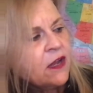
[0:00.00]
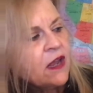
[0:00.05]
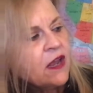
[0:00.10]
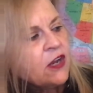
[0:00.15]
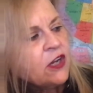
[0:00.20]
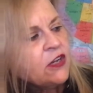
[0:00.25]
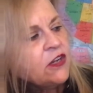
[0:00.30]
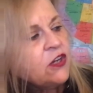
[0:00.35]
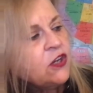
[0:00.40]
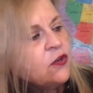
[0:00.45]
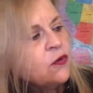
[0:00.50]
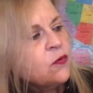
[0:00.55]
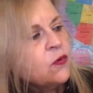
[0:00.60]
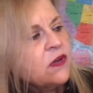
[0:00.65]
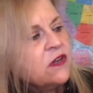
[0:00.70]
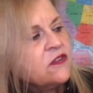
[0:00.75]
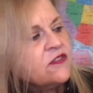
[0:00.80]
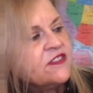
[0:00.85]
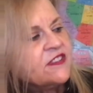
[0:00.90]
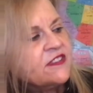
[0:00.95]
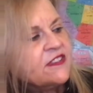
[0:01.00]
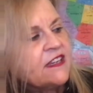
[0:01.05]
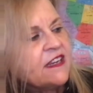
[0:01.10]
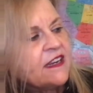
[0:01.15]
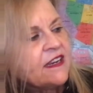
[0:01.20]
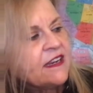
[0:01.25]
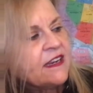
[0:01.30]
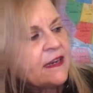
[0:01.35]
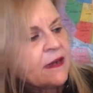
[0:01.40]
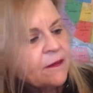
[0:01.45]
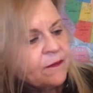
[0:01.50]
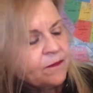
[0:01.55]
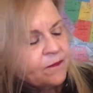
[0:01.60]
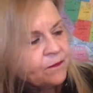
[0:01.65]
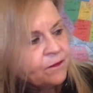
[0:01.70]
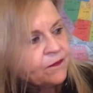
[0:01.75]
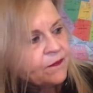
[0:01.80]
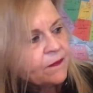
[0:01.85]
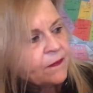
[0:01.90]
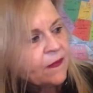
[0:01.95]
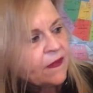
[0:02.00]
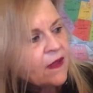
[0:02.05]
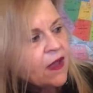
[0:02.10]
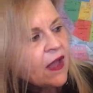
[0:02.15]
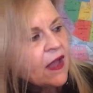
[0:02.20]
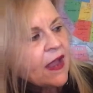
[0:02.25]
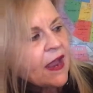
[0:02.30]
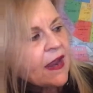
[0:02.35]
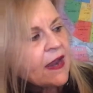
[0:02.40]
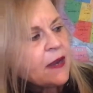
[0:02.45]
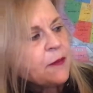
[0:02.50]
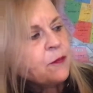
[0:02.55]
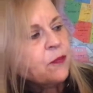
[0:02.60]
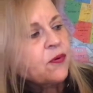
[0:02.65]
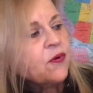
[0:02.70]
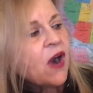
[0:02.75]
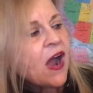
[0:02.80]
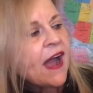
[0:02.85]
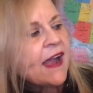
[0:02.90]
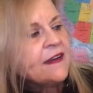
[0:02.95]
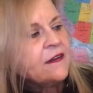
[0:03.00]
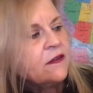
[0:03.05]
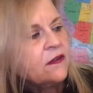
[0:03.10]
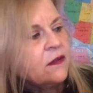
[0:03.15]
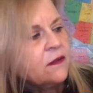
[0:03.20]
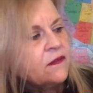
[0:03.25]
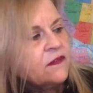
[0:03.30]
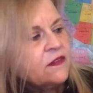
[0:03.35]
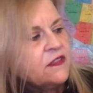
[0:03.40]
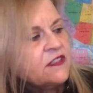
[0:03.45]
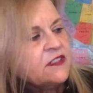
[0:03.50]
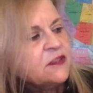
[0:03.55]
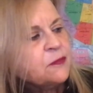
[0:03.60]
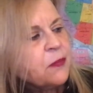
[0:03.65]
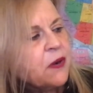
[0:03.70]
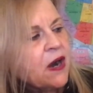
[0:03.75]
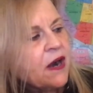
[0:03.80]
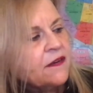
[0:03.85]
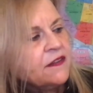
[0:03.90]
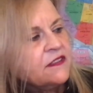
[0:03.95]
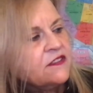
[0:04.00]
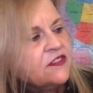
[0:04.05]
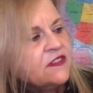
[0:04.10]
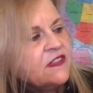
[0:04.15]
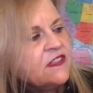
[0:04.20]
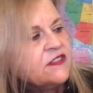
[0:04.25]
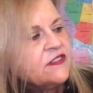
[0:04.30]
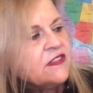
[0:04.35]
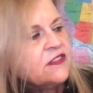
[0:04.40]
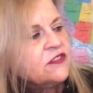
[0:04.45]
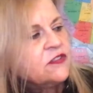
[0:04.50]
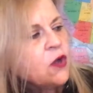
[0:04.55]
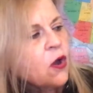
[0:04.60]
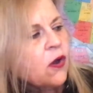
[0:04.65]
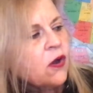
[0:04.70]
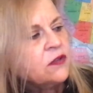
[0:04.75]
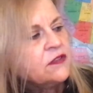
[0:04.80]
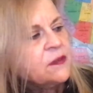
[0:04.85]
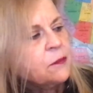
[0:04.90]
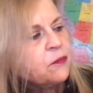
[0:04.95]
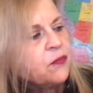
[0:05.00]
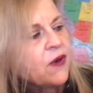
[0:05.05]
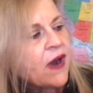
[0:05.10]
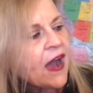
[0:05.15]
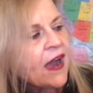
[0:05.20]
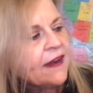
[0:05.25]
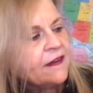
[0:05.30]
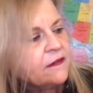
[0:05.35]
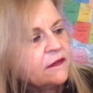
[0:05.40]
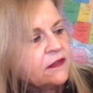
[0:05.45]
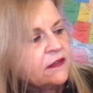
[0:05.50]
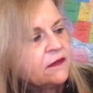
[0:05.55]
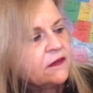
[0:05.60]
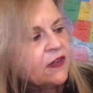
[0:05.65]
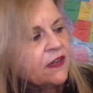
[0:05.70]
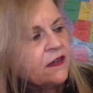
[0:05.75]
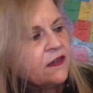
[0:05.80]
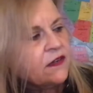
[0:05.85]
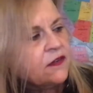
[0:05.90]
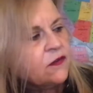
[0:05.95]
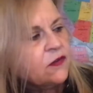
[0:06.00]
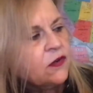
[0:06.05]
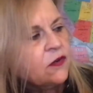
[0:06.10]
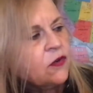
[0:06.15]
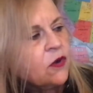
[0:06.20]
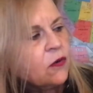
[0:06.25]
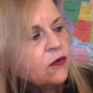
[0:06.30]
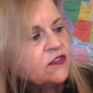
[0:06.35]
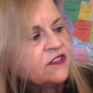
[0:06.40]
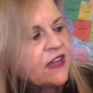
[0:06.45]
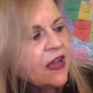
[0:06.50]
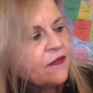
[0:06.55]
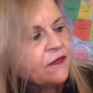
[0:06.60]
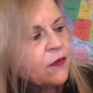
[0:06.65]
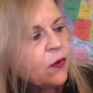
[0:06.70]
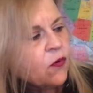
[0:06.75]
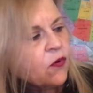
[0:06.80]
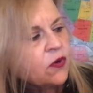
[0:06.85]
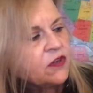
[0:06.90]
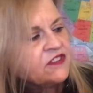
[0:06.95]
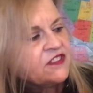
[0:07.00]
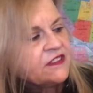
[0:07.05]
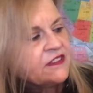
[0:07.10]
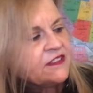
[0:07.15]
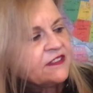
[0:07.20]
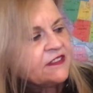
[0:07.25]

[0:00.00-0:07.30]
you will see a bridle. This is called a bridle. It goes on the horse's